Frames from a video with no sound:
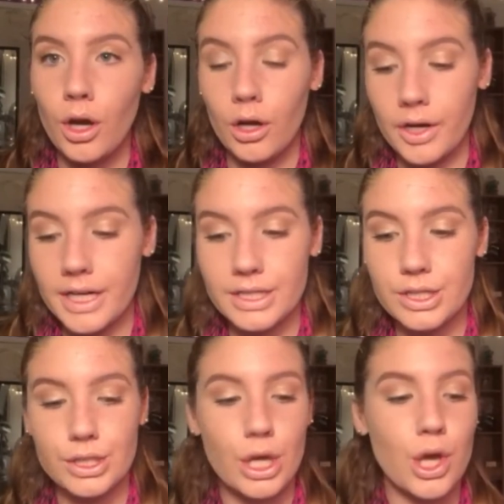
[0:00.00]
Alright,
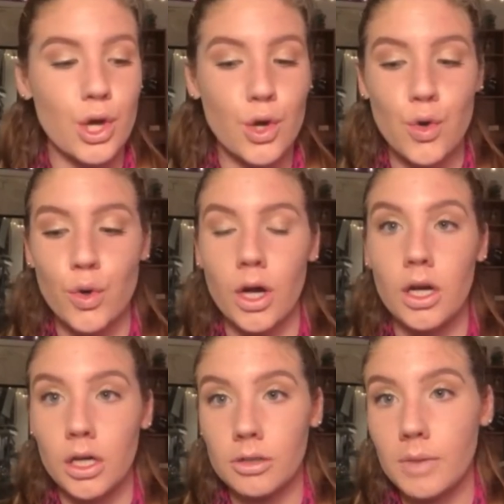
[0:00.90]
so
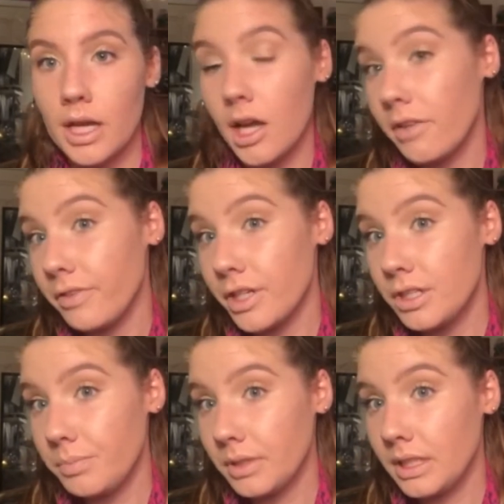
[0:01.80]
I
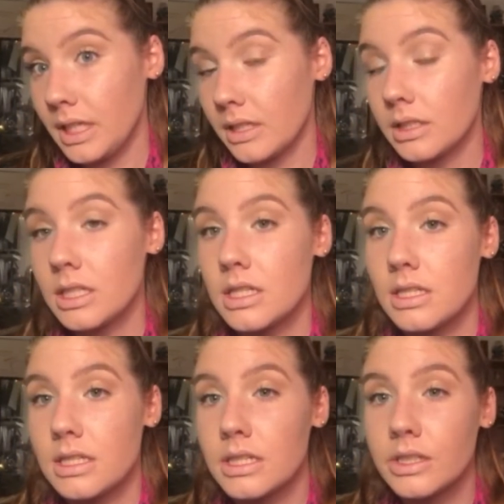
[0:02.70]
finished blending out the
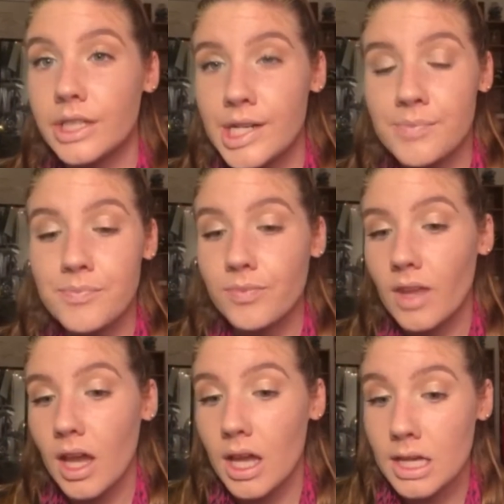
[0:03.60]
concealer,
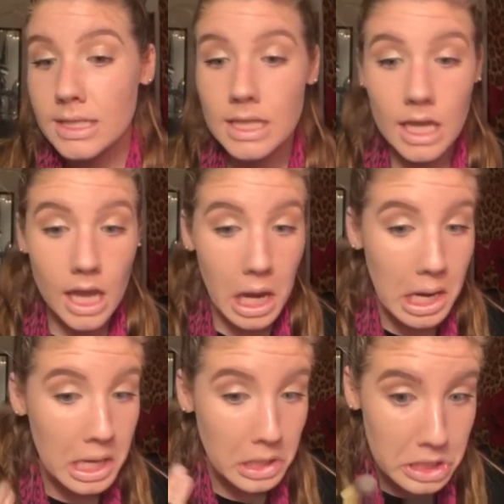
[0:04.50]
and
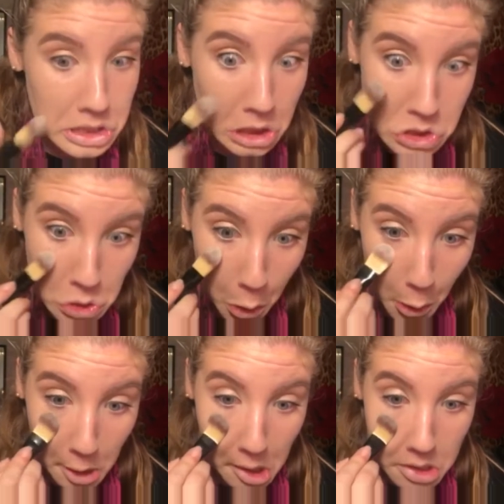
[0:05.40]
it does
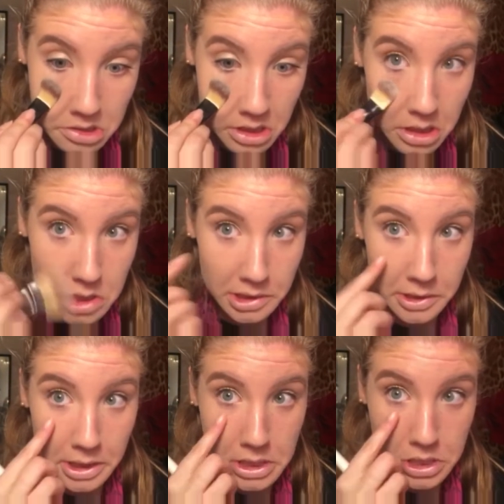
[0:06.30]
crease. Like, it's
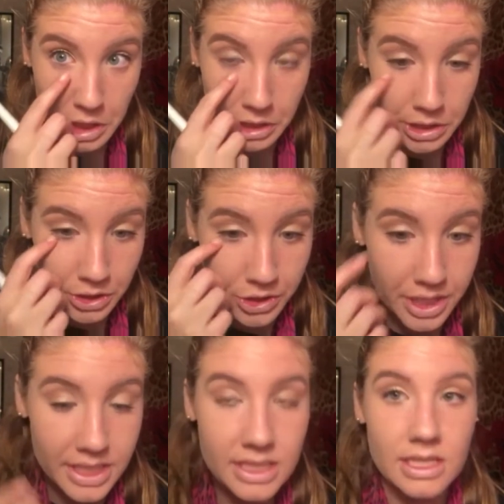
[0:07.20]
already starting to
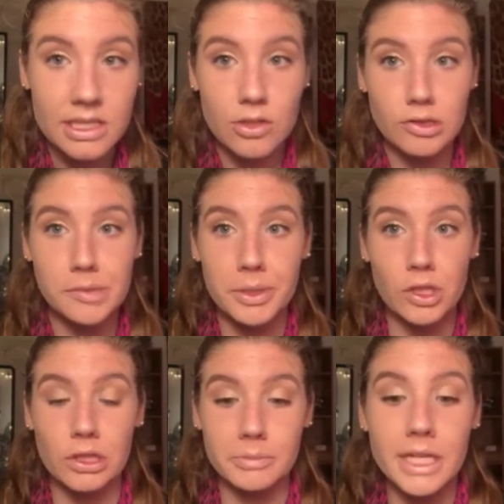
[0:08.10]
crease, and it's only been
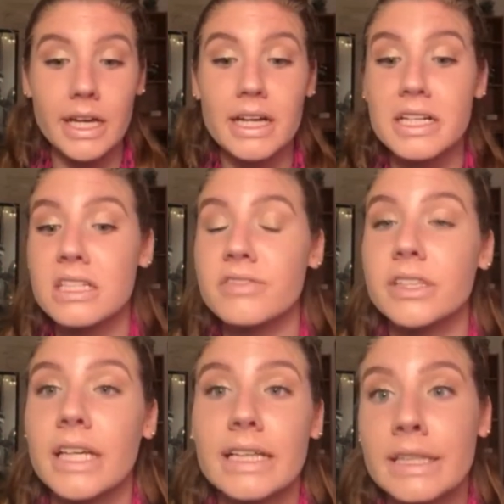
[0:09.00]
on my eyes for
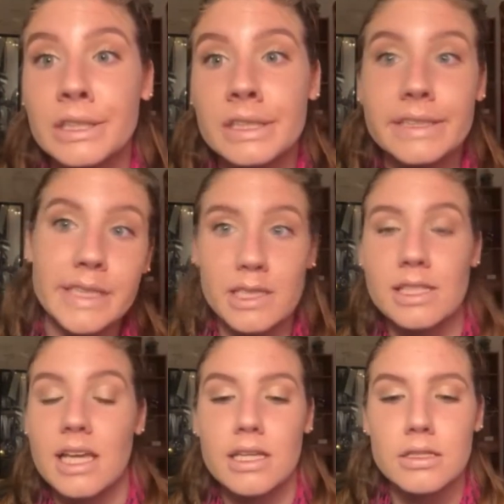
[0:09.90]
like literally 10
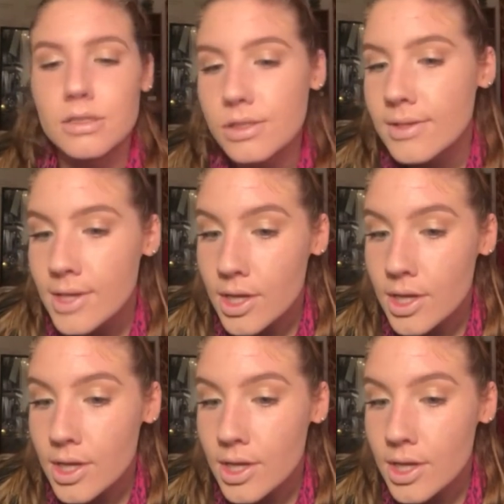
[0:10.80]
seconds.